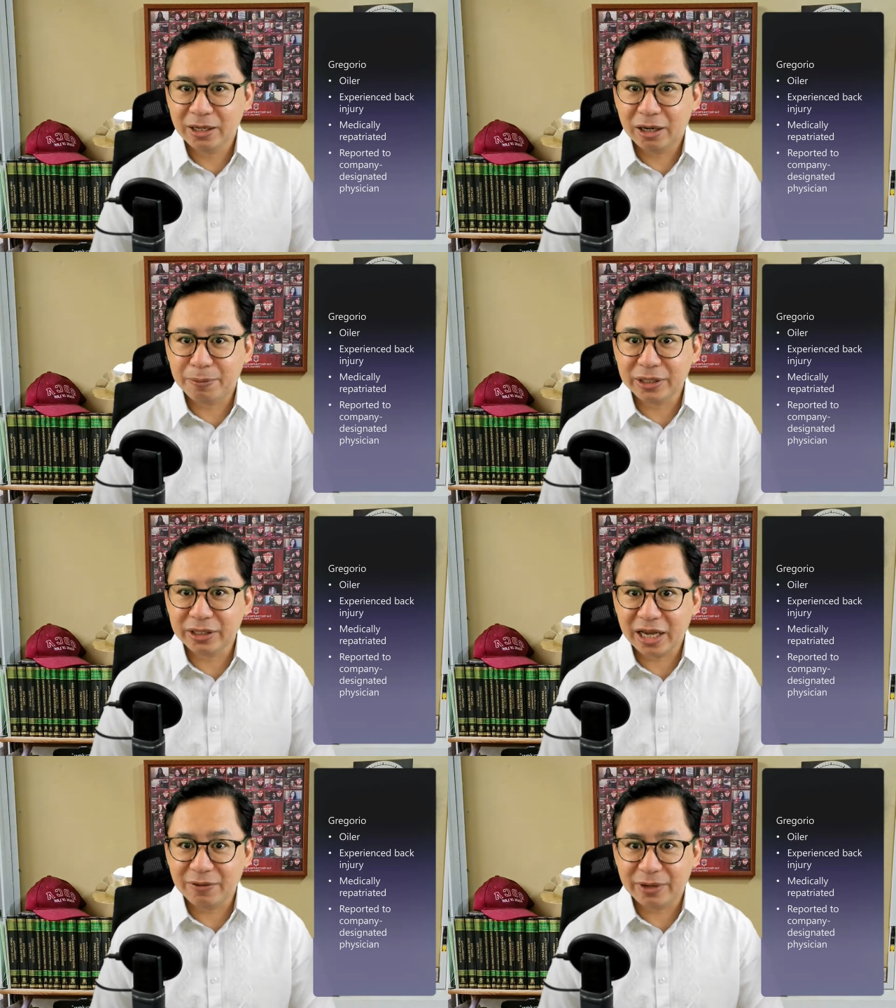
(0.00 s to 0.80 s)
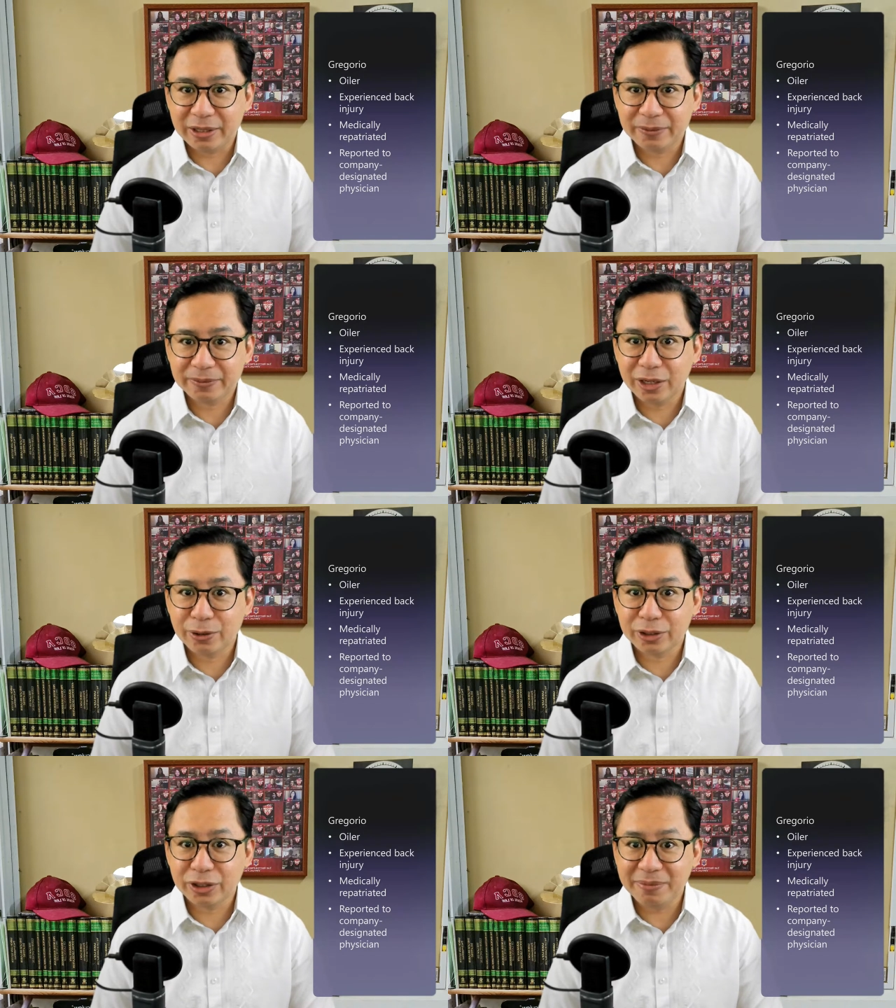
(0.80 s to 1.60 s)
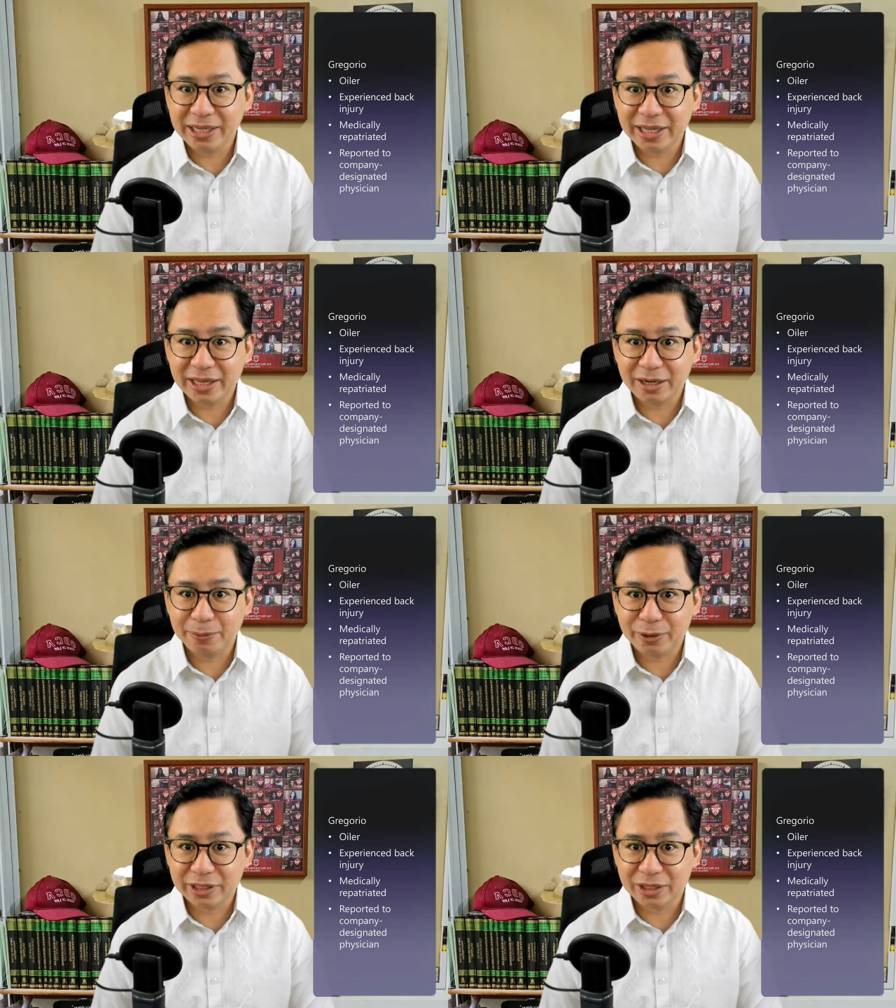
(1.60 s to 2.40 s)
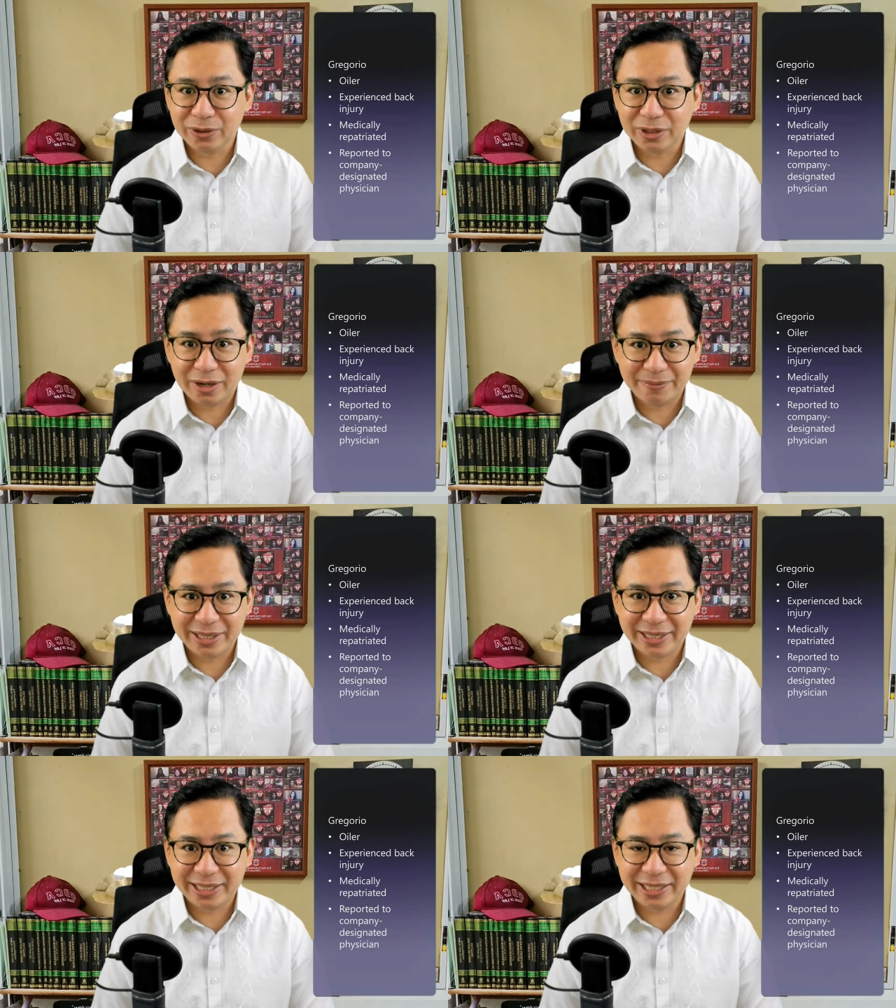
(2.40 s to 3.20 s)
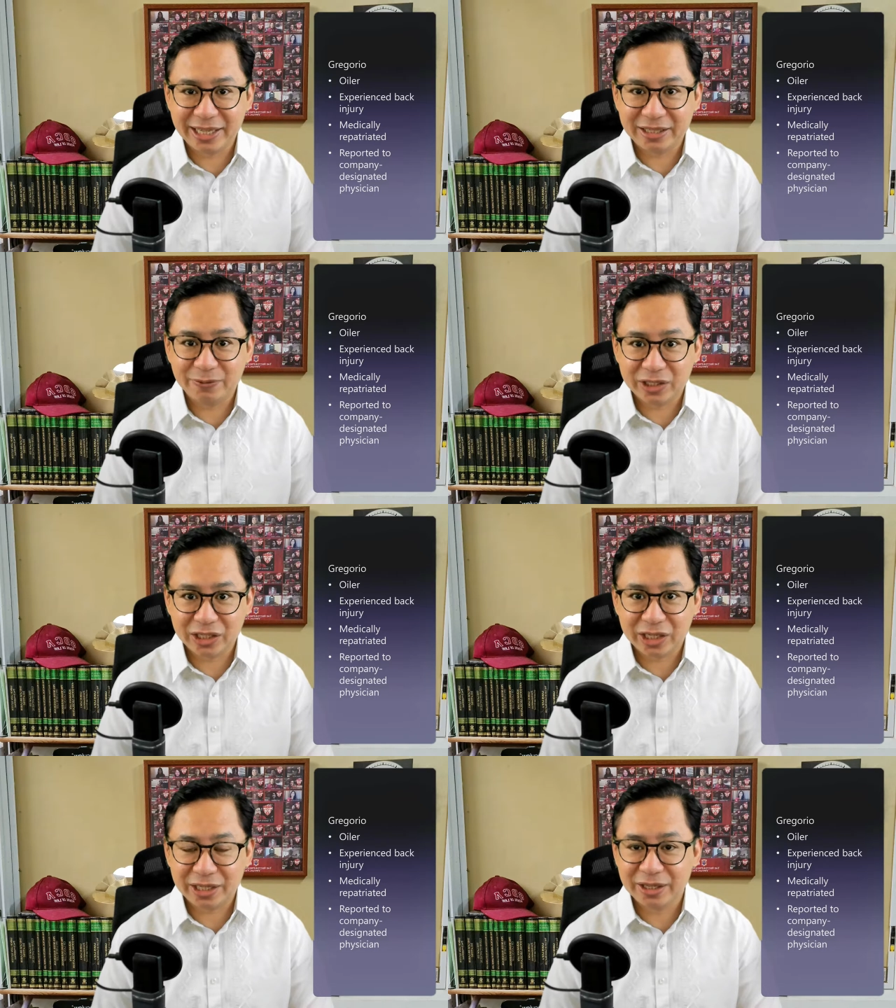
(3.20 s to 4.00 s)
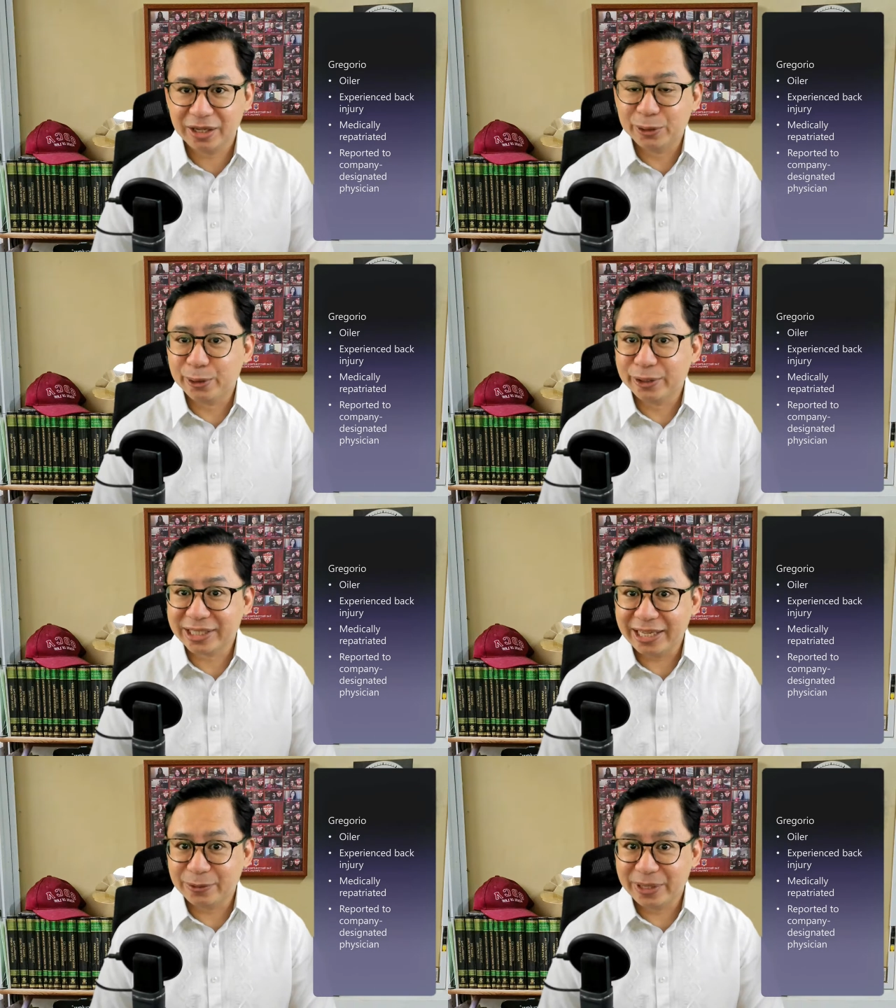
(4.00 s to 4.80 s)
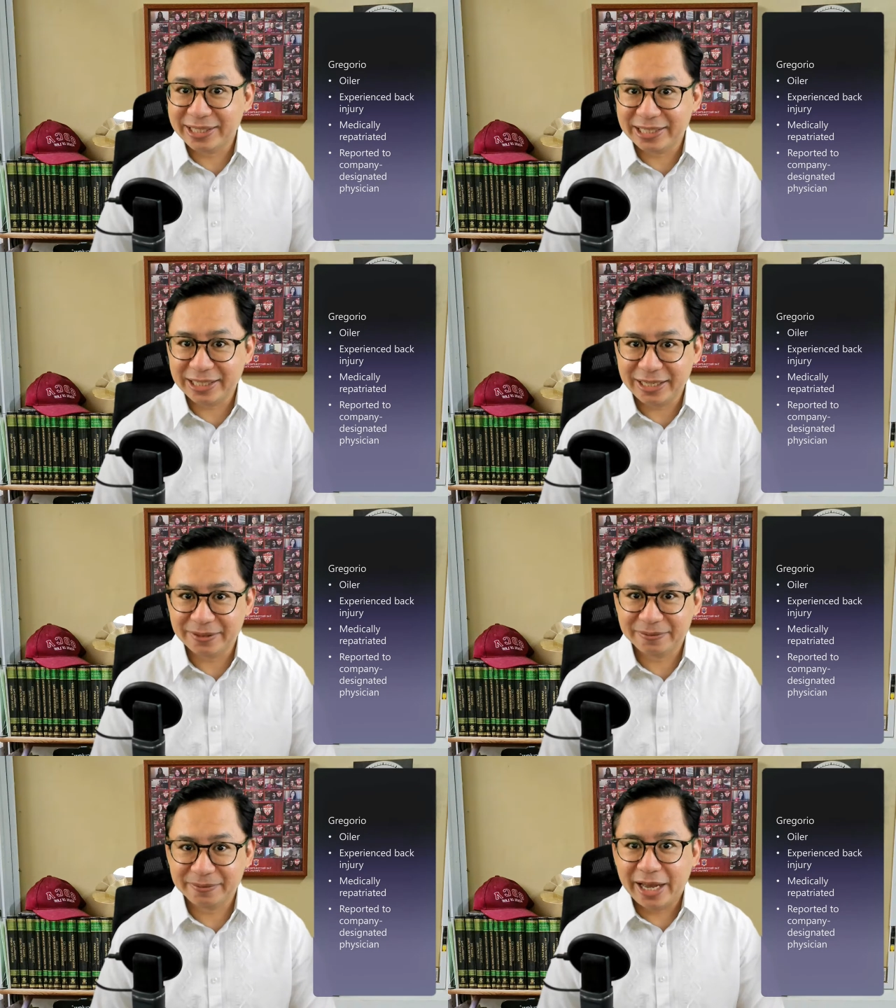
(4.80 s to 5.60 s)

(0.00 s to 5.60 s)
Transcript: Upon arrival, Gregorio immediately reported to the company-designated physician on August 8, 2016.